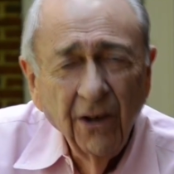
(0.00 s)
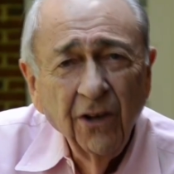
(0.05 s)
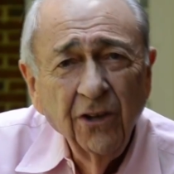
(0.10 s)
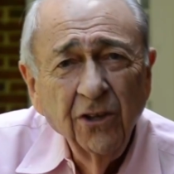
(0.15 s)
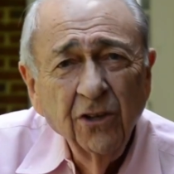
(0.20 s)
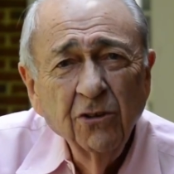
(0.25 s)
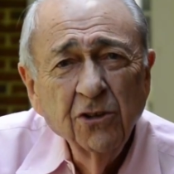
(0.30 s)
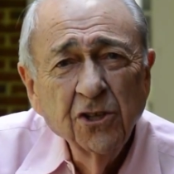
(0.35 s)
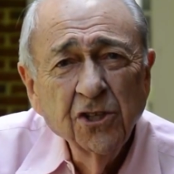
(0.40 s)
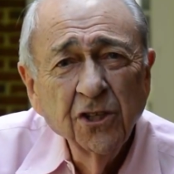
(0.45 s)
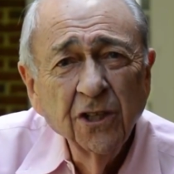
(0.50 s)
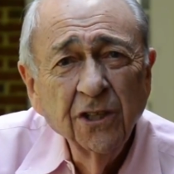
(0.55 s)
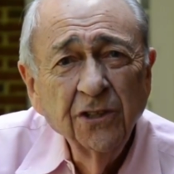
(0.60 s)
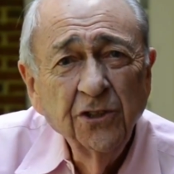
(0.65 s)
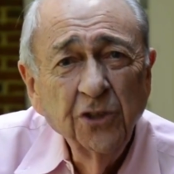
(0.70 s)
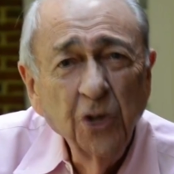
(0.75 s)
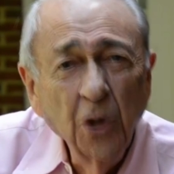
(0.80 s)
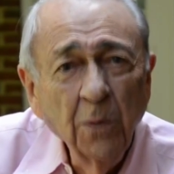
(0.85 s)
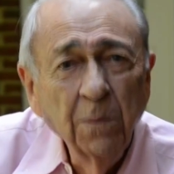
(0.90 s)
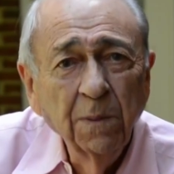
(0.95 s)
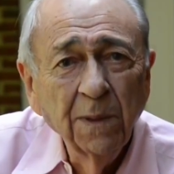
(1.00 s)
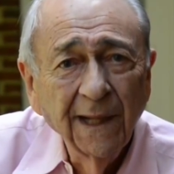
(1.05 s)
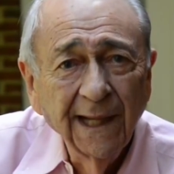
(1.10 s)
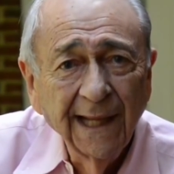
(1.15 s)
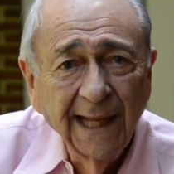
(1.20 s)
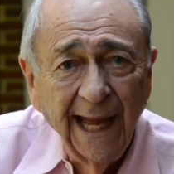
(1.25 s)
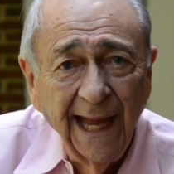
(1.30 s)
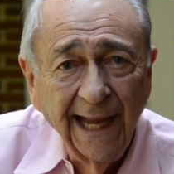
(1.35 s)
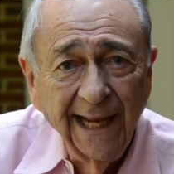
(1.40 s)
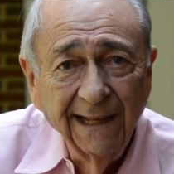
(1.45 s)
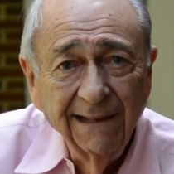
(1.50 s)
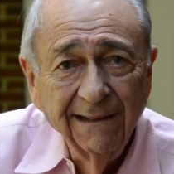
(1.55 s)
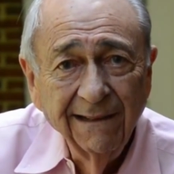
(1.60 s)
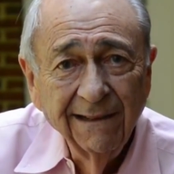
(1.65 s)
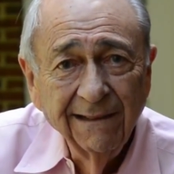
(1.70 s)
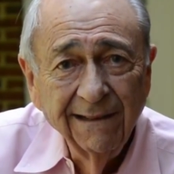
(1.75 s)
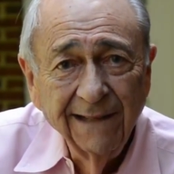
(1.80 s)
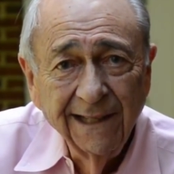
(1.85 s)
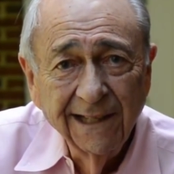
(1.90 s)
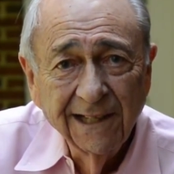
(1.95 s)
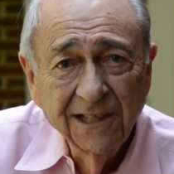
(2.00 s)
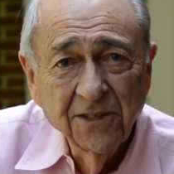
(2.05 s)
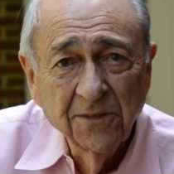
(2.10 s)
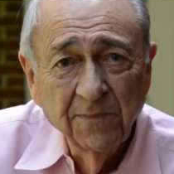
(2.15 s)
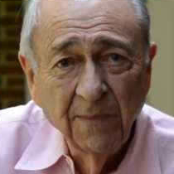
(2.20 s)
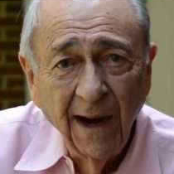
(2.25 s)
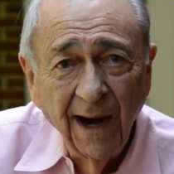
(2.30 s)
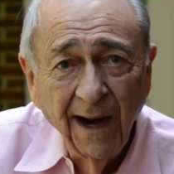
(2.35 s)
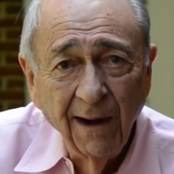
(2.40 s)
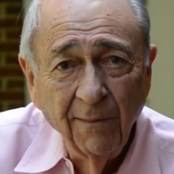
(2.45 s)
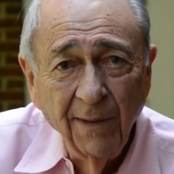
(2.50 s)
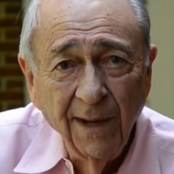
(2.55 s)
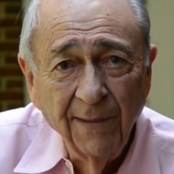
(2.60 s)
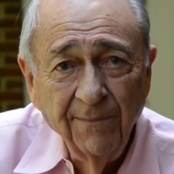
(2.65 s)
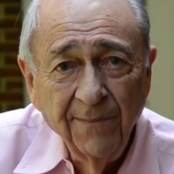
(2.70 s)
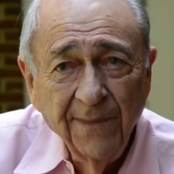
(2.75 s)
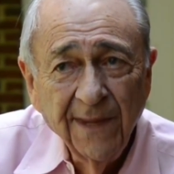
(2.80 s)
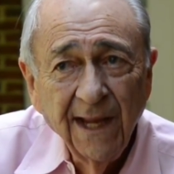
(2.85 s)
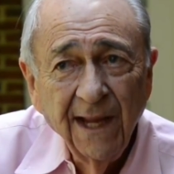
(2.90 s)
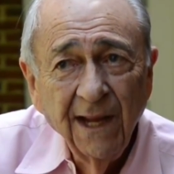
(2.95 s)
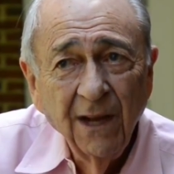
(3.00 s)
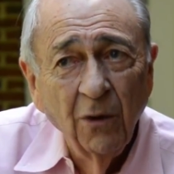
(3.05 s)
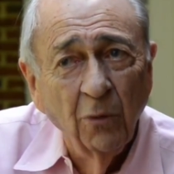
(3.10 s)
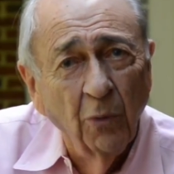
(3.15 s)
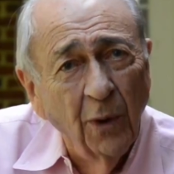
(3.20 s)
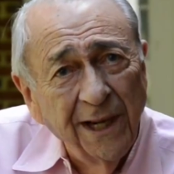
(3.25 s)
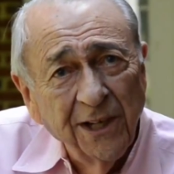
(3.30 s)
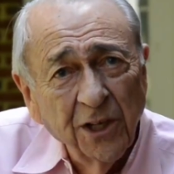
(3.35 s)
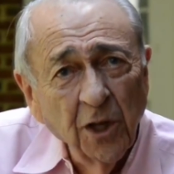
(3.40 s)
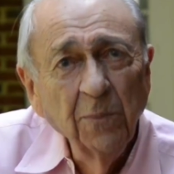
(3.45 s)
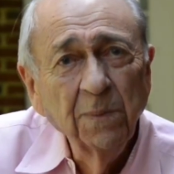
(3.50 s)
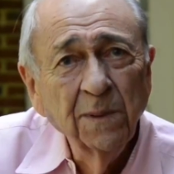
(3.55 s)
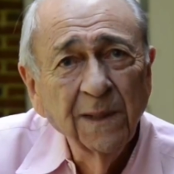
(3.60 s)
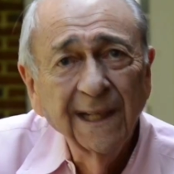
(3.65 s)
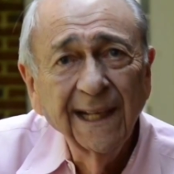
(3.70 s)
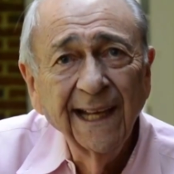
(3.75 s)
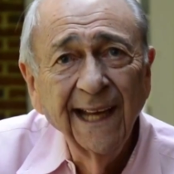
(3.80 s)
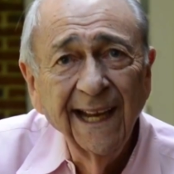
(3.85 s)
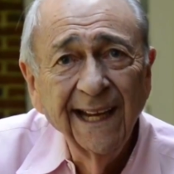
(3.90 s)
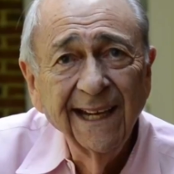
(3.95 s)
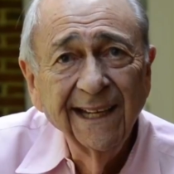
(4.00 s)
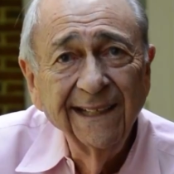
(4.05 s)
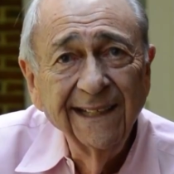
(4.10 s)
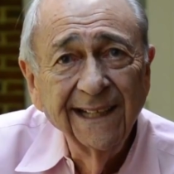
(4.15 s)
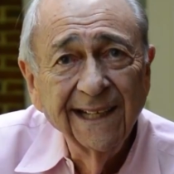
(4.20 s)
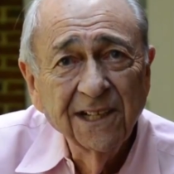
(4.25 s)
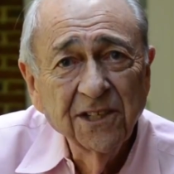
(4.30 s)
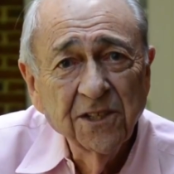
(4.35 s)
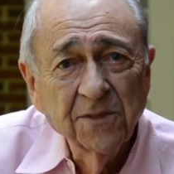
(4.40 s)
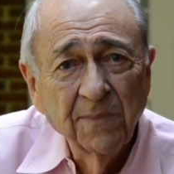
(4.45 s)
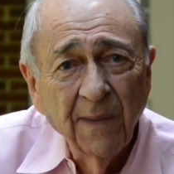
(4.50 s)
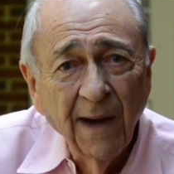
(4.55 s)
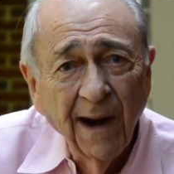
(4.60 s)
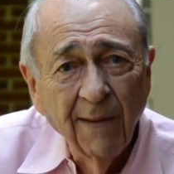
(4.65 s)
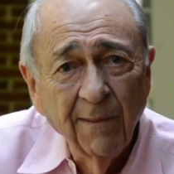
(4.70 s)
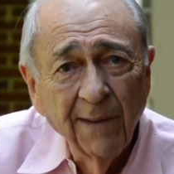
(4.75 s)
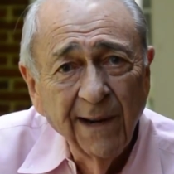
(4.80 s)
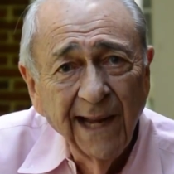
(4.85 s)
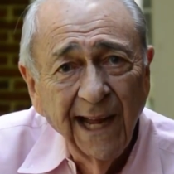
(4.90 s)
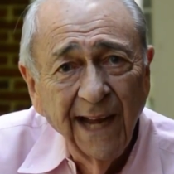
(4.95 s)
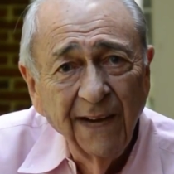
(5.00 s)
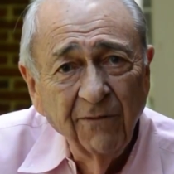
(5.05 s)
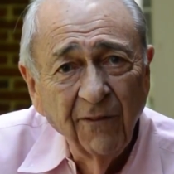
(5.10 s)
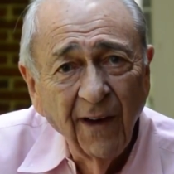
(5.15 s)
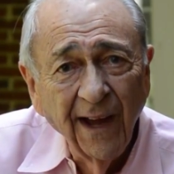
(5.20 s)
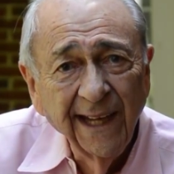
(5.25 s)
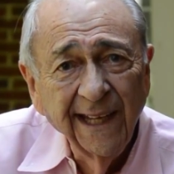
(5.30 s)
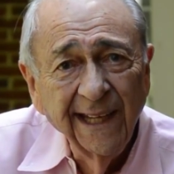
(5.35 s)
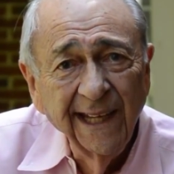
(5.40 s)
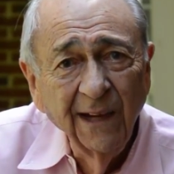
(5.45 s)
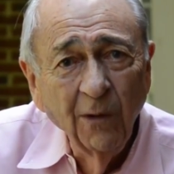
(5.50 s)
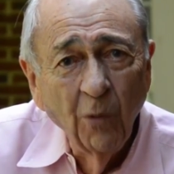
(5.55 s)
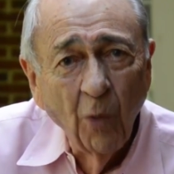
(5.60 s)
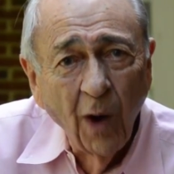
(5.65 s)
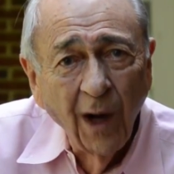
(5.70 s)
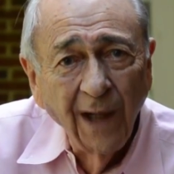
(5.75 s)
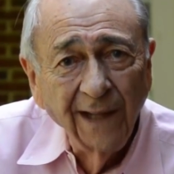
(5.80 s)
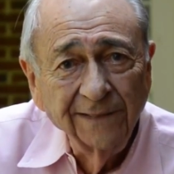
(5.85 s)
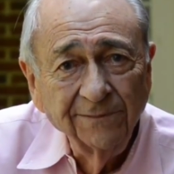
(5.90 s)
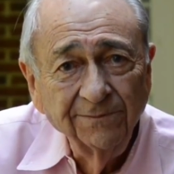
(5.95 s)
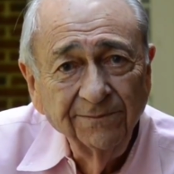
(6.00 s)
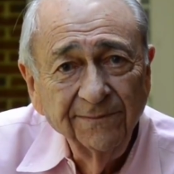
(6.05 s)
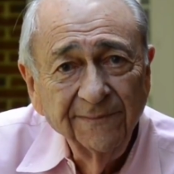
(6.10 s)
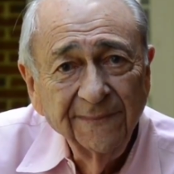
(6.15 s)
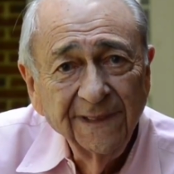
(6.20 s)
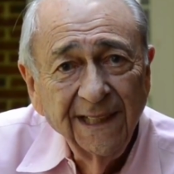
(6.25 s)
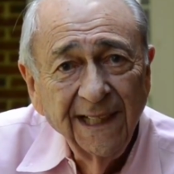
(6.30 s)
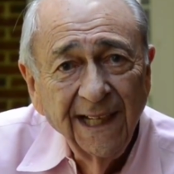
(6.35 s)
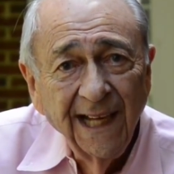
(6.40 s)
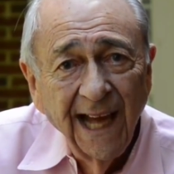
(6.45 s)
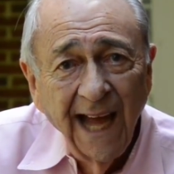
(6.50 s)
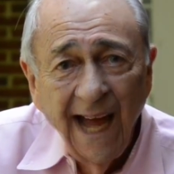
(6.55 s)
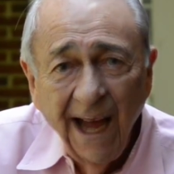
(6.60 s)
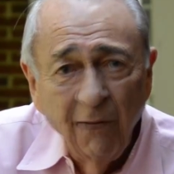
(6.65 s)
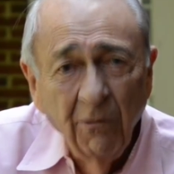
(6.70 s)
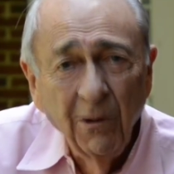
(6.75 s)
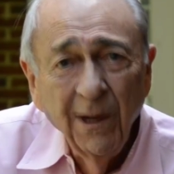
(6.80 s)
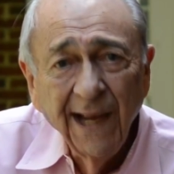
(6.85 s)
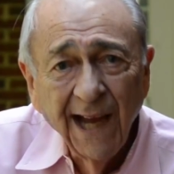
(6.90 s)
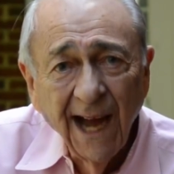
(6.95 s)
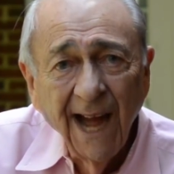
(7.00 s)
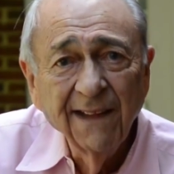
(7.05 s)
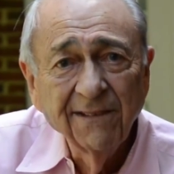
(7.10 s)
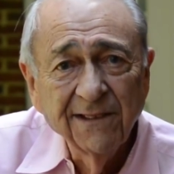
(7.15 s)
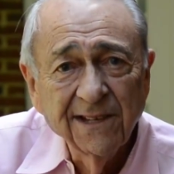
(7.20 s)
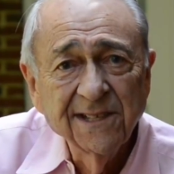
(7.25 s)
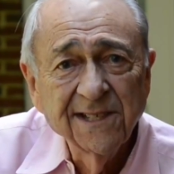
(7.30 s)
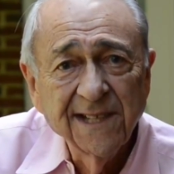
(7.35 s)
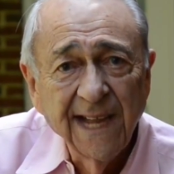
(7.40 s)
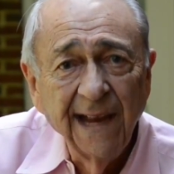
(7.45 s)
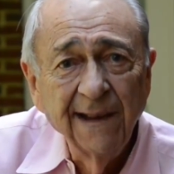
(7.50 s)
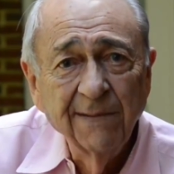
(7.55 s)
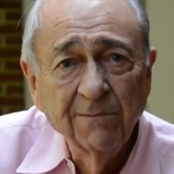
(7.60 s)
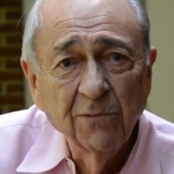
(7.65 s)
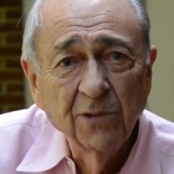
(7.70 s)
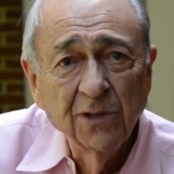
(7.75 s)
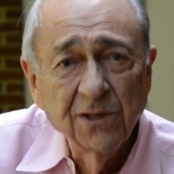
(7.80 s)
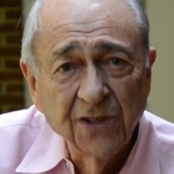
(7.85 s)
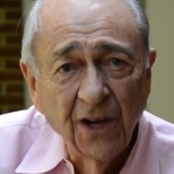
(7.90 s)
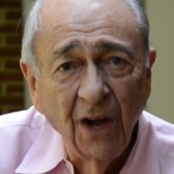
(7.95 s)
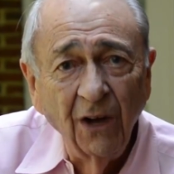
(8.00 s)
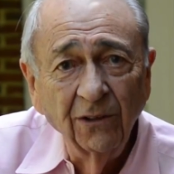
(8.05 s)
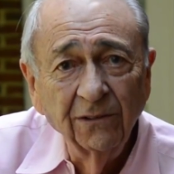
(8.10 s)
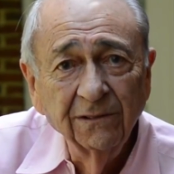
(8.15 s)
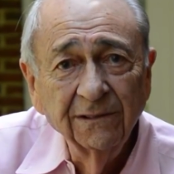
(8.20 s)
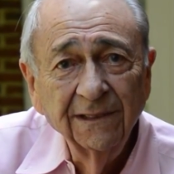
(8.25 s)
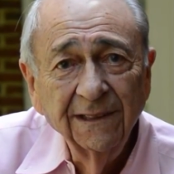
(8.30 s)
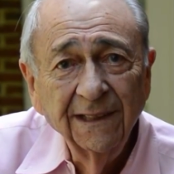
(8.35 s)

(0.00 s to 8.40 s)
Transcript: you should duplicate the experiment. We duplicated the experiment at Viking 1, and we got the same result.